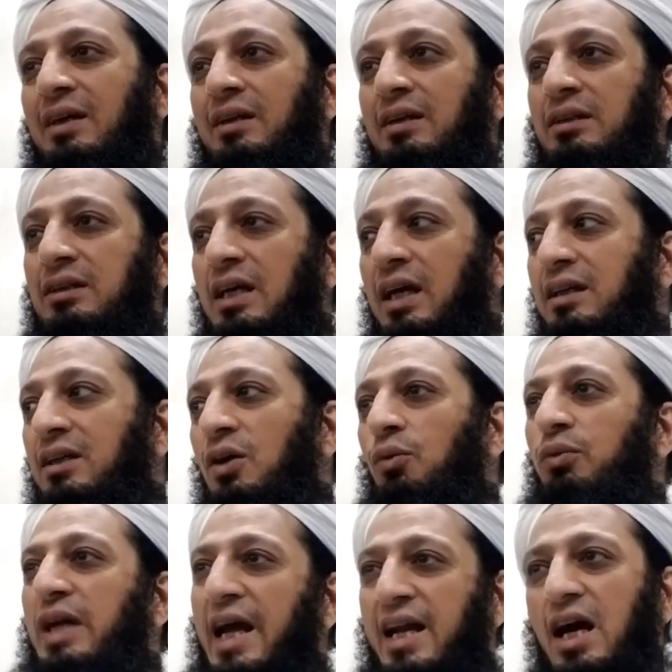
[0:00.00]
He said,
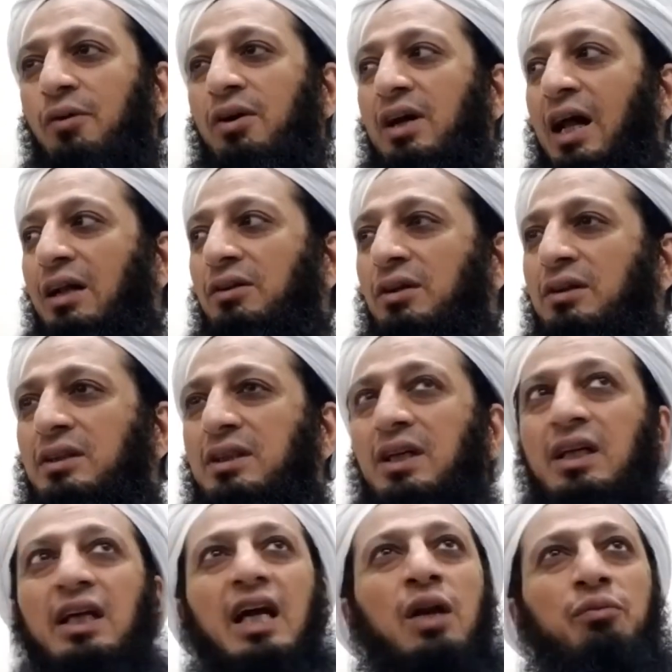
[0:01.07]
we had our elders
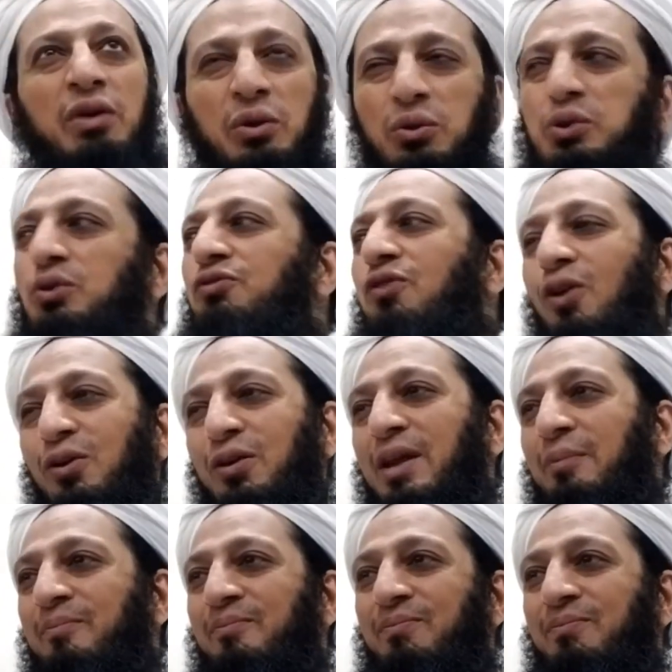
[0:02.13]
and we used to follow them.